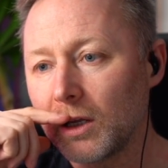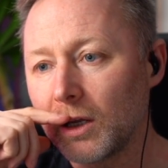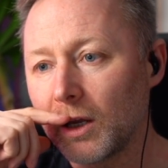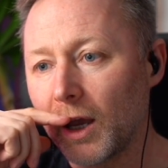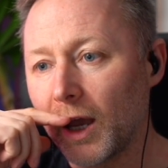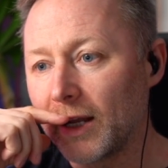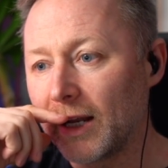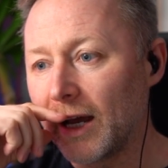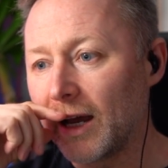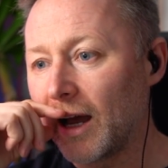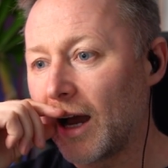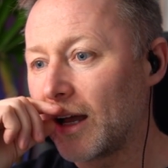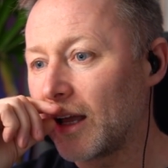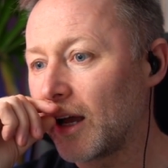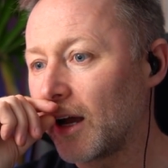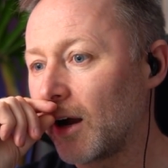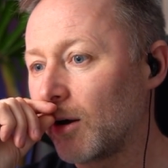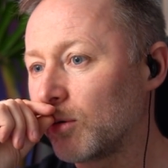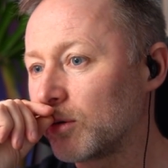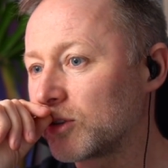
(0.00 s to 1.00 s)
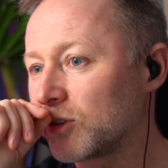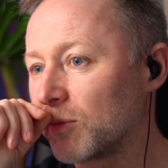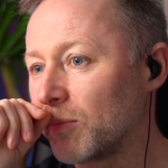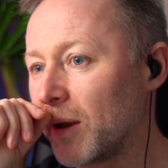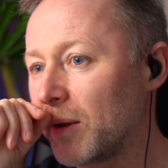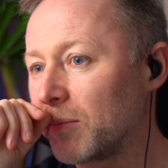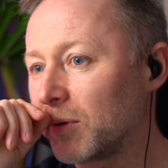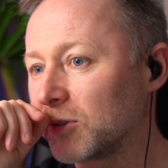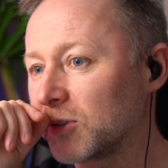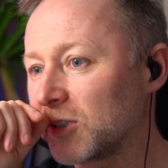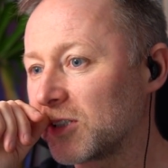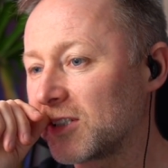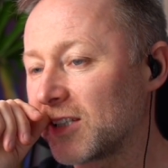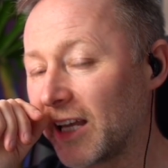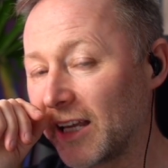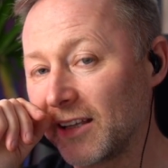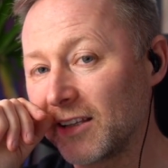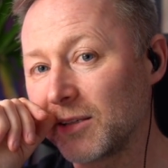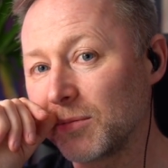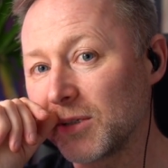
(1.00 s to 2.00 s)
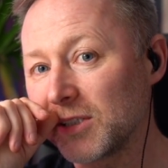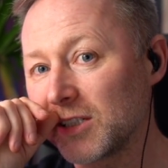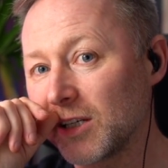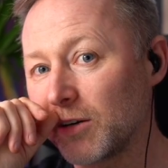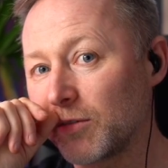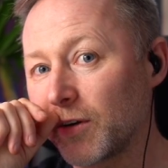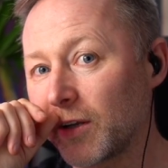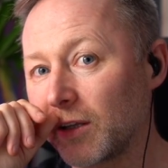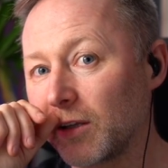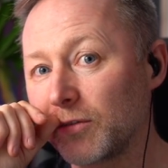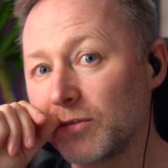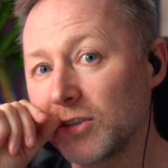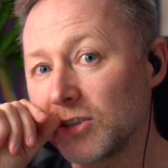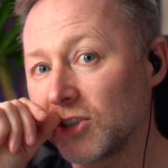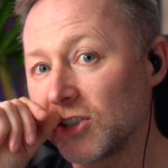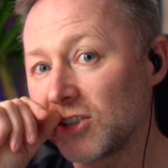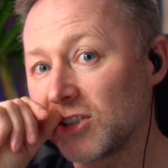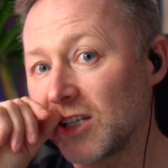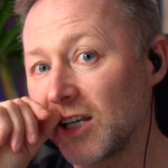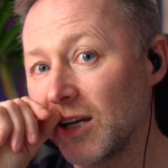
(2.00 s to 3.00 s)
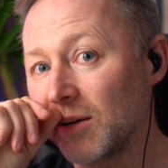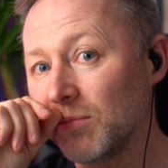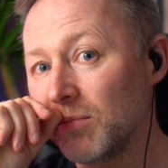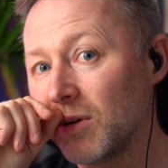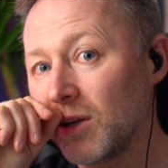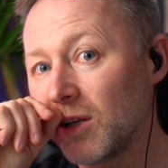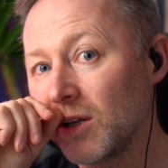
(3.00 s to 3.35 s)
And I always remember just thinking to myself, I'd love to just say to him,